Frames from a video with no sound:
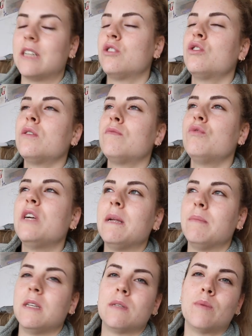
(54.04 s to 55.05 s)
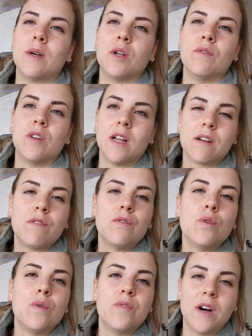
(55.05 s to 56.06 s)
it should really be spread over like
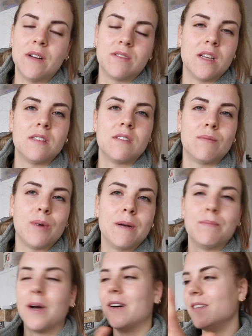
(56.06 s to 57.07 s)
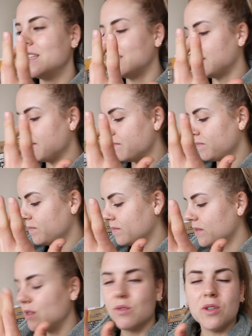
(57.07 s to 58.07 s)
four or five slices of bread, but
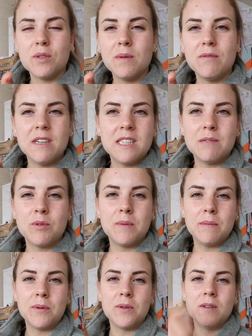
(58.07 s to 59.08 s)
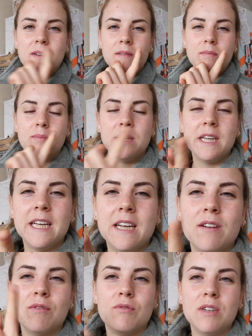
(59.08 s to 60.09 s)
you've got to be reasonable, people. Be
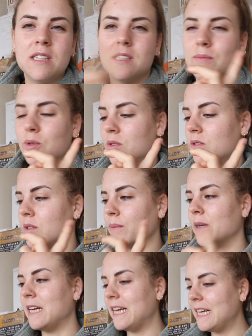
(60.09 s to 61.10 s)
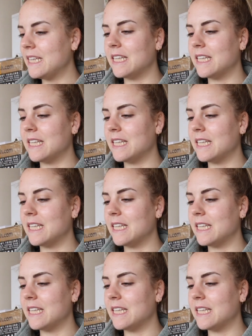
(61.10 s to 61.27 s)
reasonable. So I'm gonna eat